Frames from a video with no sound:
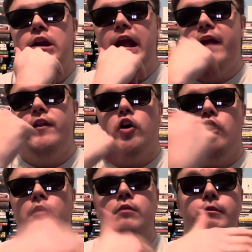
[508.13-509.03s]
and there
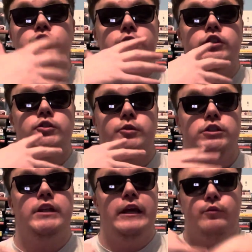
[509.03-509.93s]
are moments where you're supposed
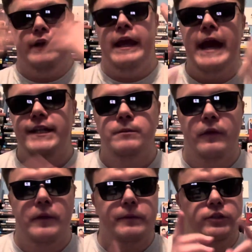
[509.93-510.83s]
to like react,
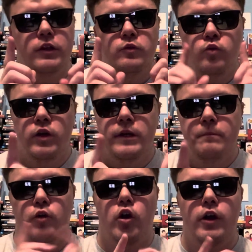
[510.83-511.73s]
but there was only one
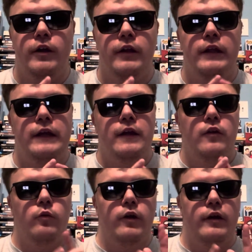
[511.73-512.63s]
part
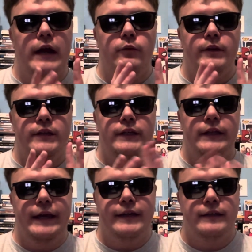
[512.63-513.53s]
where I really
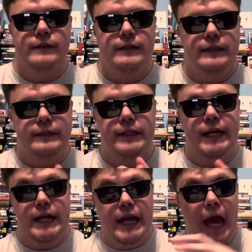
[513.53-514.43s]
like did like
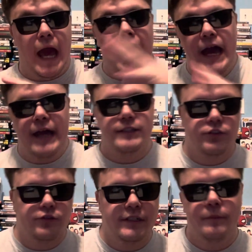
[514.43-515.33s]
a
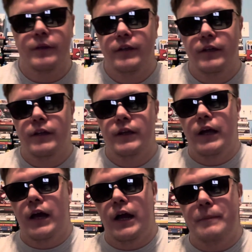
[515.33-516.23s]
scream,
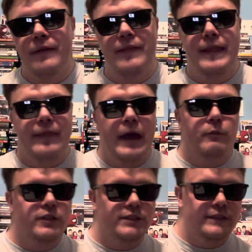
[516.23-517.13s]
and that
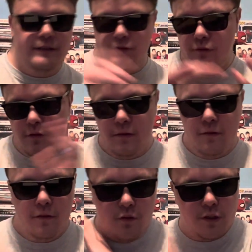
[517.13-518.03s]
was
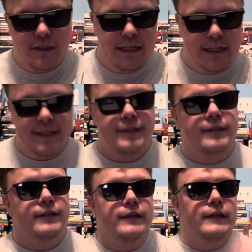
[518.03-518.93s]
towards the end,
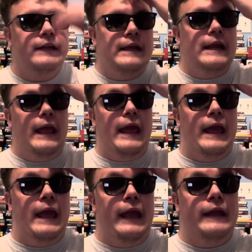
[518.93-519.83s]

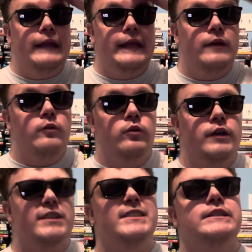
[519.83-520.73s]
and it
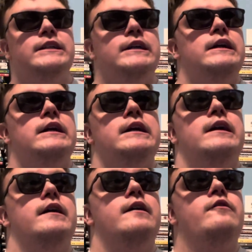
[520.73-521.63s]
was
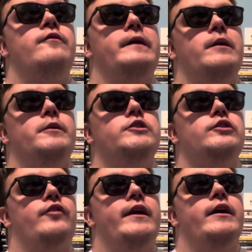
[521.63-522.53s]
very much a
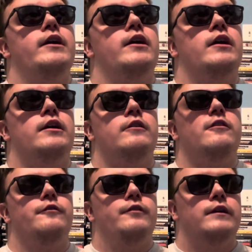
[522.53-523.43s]
thing
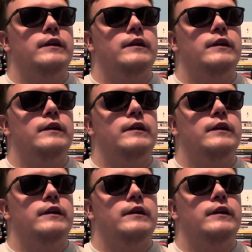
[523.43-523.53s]
of